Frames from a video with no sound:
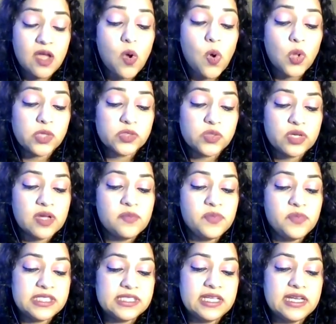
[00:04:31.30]
also
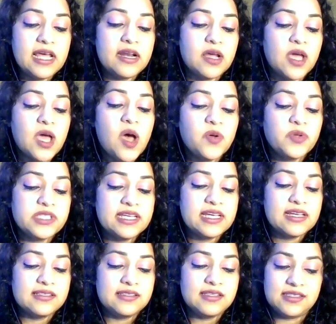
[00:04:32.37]
completed an accounting
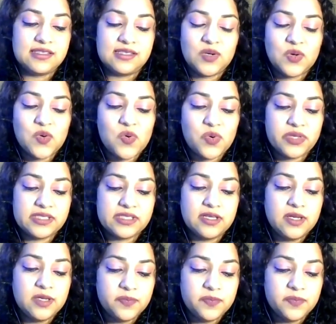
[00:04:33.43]
assistant course.